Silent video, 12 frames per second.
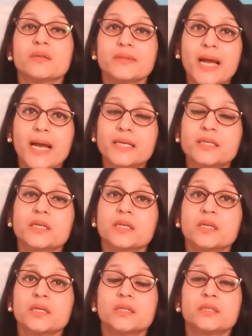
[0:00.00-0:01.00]
that
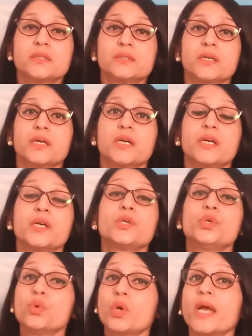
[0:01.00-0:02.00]

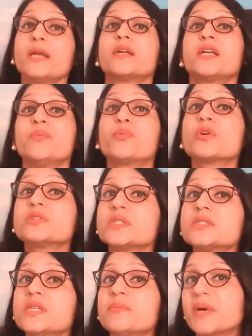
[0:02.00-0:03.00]
you can
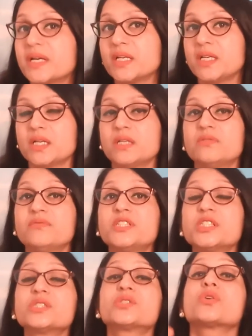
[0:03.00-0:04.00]
reprocess the material which
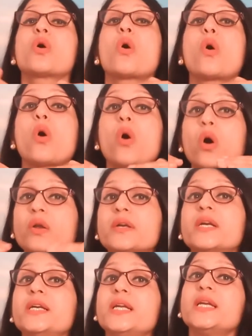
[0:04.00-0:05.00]
is
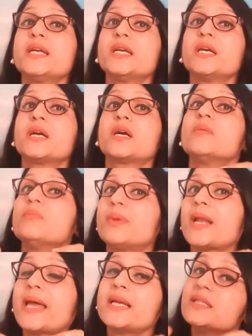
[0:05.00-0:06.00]
already
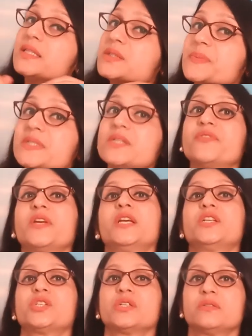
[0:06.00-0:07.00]
complying the
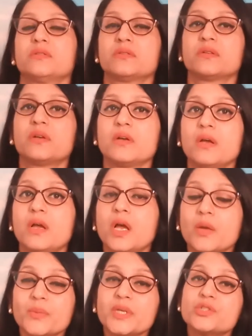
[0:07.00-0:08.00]
specification.
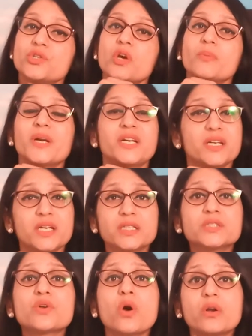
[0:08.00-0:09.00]
Means your material
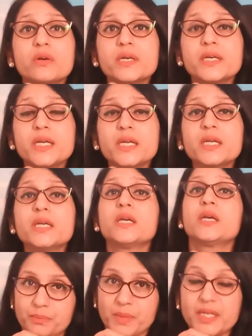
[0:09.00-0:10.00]
is already
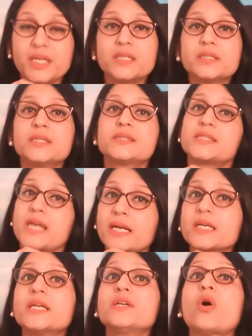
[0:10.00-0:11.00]
meeting the
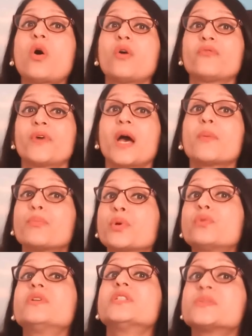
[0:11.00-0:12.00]
standard of
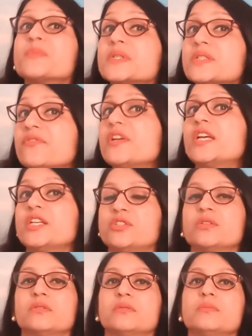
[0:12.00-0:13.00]
approved
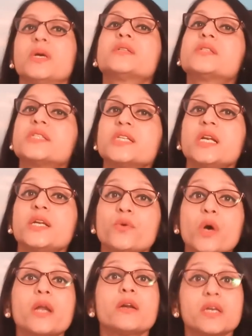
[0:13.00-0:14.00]
specification, but still
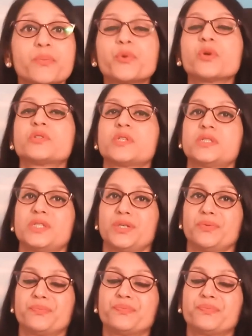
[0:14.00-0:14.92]
you are reprocessing.